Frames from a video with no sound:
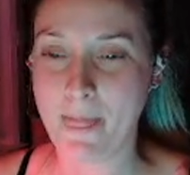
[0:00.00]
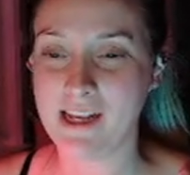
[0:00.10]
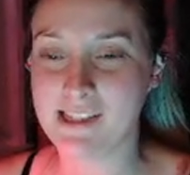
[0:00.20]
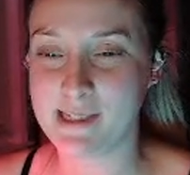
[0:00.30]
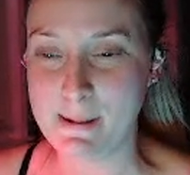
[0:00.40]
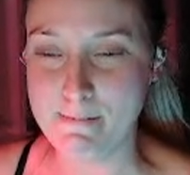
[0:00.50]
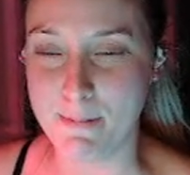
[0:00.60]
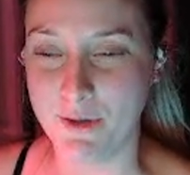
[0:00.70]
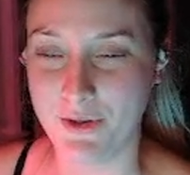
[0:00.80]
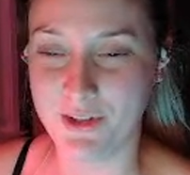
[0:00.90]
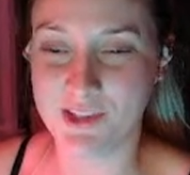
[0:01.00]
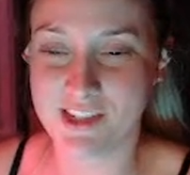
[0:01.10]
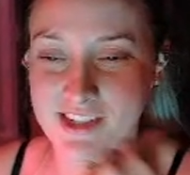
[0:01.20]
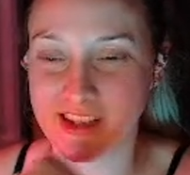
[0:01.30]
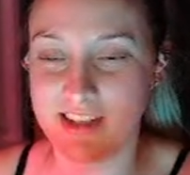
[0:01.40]

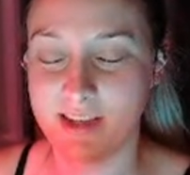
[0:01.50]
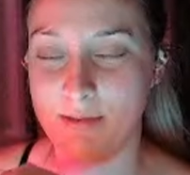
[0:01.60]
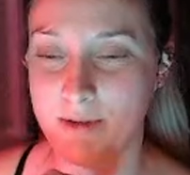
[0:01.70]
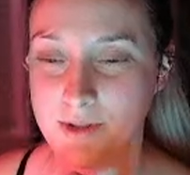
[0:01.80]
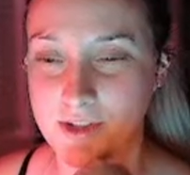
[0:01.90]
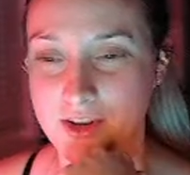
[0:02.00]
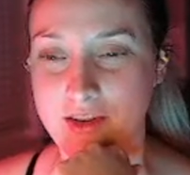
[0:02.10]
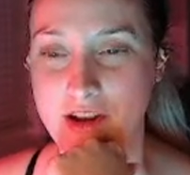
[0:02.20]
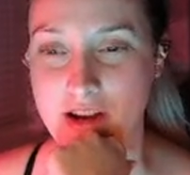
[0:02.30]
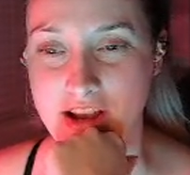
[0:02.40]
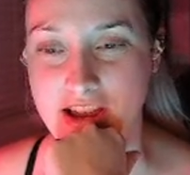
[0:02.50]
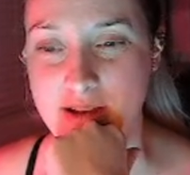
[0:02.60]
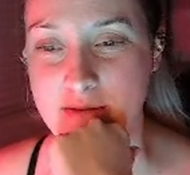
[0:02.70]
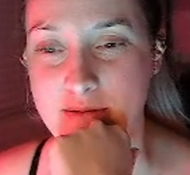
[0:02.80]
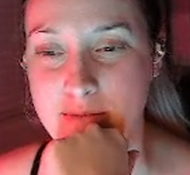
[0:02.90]
symbols. Symbols are not
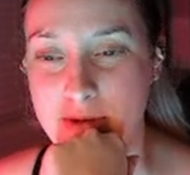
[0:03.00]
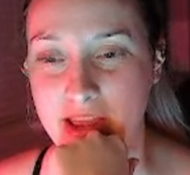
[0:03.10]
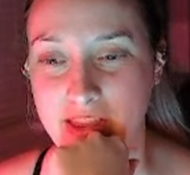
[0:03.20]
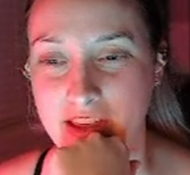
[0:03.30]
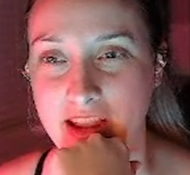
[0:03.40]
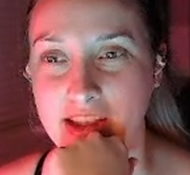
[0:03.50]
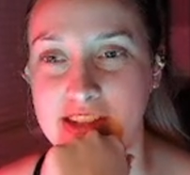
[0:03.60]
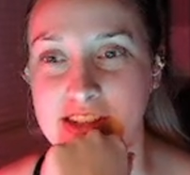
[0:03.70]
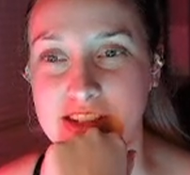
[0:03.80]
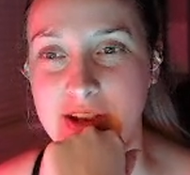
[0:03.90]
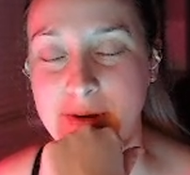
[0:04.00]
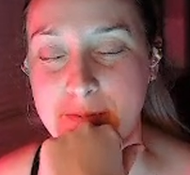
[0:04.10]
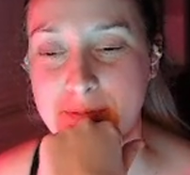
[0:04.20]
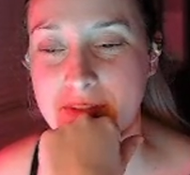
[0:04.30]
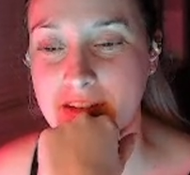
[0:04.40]
my thing. So,
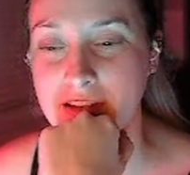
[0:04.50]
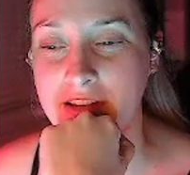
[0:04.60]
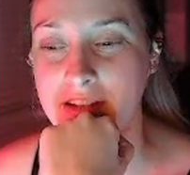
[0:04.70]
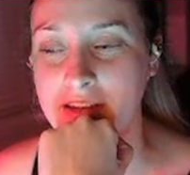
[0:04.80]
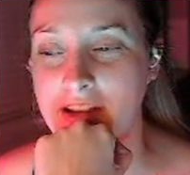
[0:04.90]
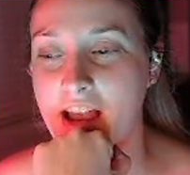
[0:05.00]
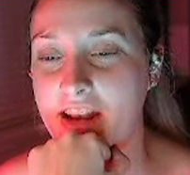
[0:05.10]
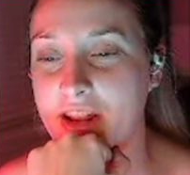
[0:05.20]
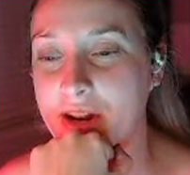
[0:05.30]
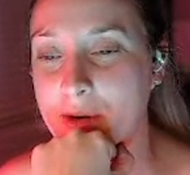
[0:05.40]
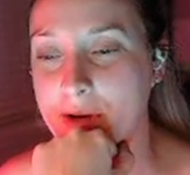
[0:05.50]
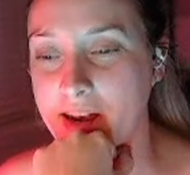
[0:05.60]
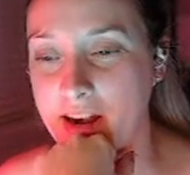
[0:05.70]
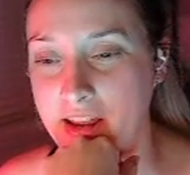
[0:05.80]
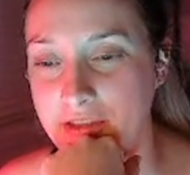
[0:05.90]
and you know
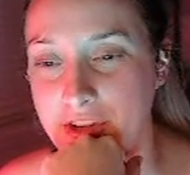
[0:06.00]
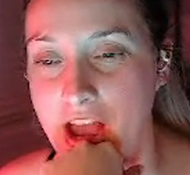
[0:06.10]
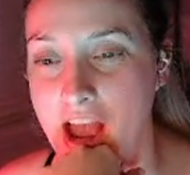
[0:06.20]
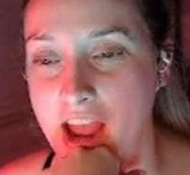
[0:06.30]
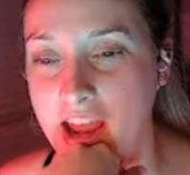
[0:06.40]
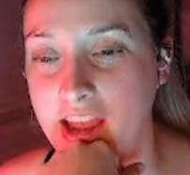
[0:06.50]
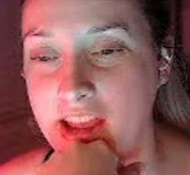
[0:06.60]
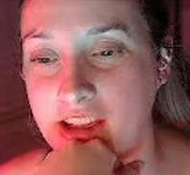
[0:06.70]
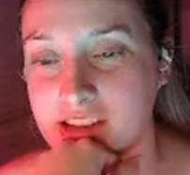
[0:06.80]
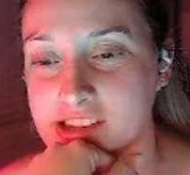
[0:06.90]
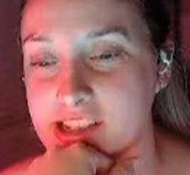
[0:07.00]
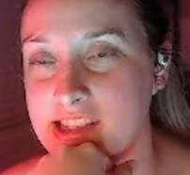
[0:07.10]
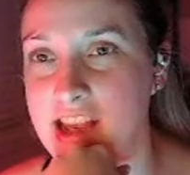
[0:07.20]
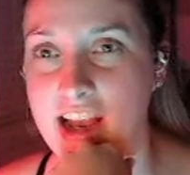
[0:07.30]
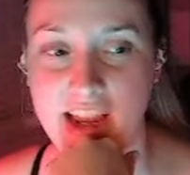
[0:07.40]
what? If I
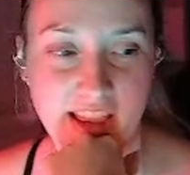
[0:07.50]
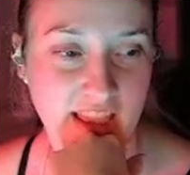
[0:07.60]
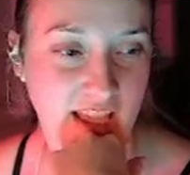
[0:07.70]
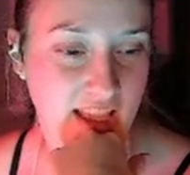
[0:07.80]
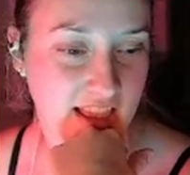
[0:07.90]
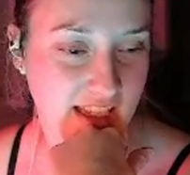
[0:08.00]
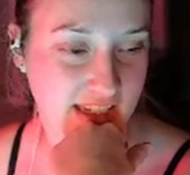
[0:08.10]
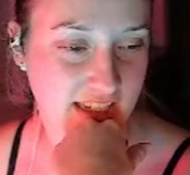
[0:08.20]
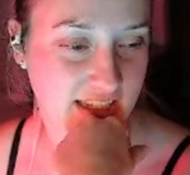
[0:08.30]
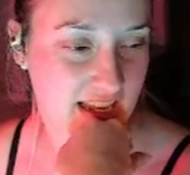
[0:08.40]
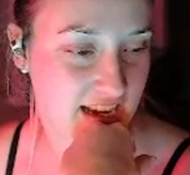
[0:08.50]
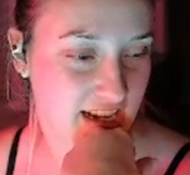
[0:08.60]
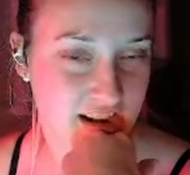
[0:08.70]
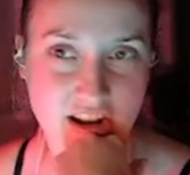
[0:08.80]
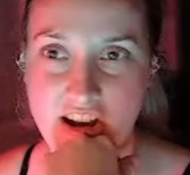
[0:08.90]
decide that this is like
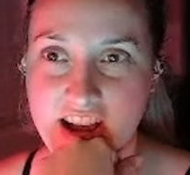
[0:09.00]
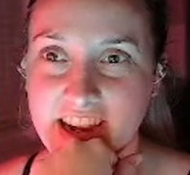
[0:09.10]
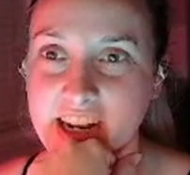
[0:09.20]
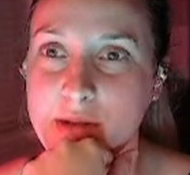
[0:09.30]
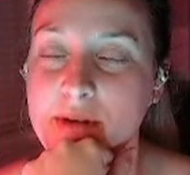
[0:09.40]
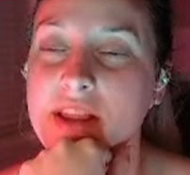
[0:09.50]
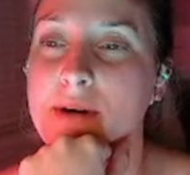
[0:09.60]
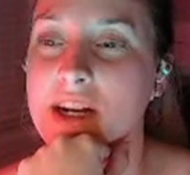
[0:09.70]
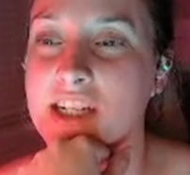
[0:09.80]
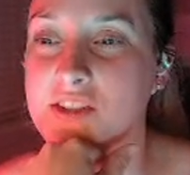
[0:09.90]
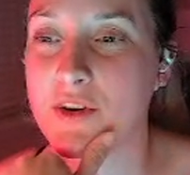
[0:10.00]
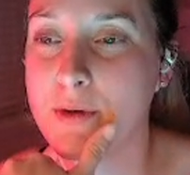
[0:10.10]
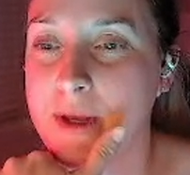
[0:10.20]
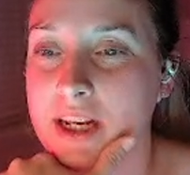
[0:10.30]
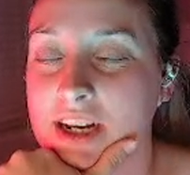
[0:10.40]
not gonna be the box for
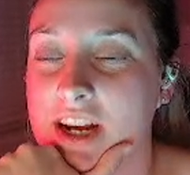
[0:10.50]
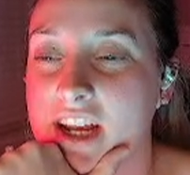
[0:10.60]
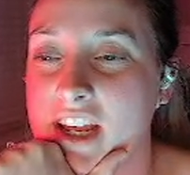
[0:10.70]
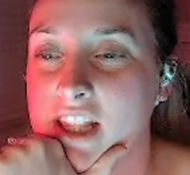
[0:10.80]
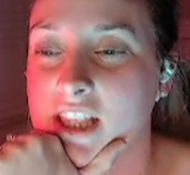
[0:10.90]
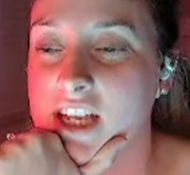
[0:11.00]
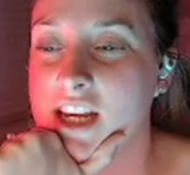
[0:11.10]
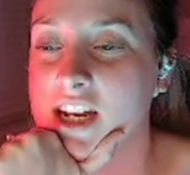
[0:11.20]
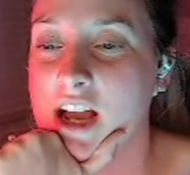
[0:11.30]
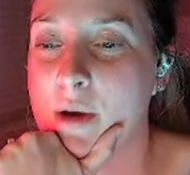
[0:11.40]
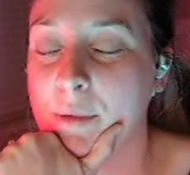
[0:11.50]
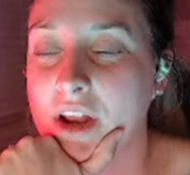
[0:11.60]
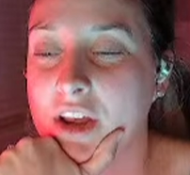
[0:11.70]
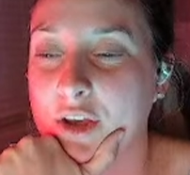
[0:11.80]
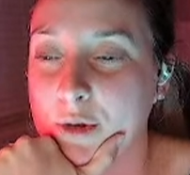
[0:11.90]
me tonight, then I'm
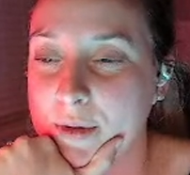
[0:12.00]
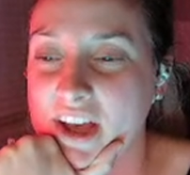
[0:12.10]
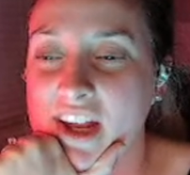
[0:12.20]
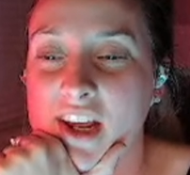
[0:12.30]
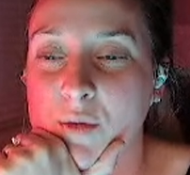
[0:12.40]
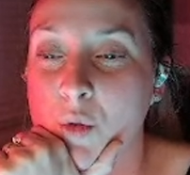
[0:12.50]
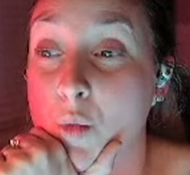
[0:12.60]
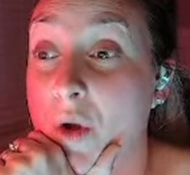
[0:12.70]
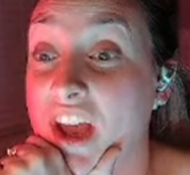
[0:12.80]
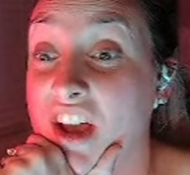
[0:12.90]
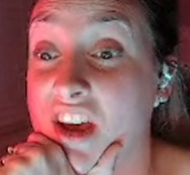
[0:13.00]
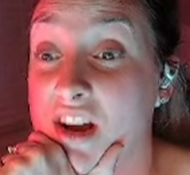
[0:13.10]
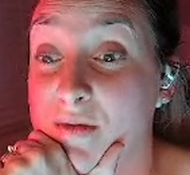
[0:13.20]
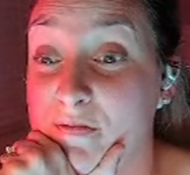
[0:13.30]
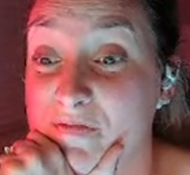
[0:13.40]
gonna go to bed and we'll wake
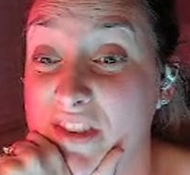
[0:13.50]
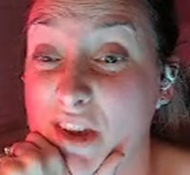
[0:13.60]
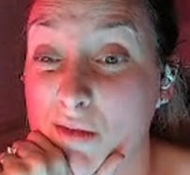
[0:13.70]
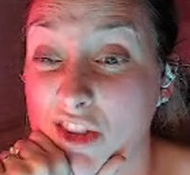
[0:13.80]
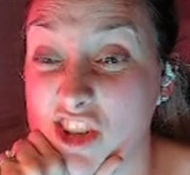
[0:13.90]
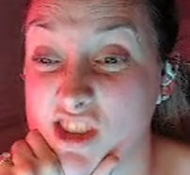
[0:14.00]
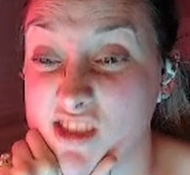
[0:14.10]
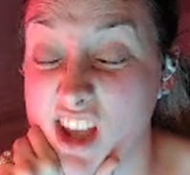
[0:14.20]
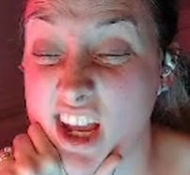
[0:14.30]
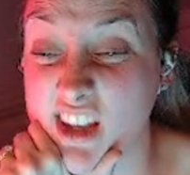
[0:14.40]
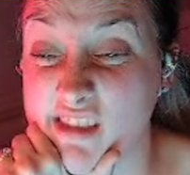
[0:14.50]
up and we'll just like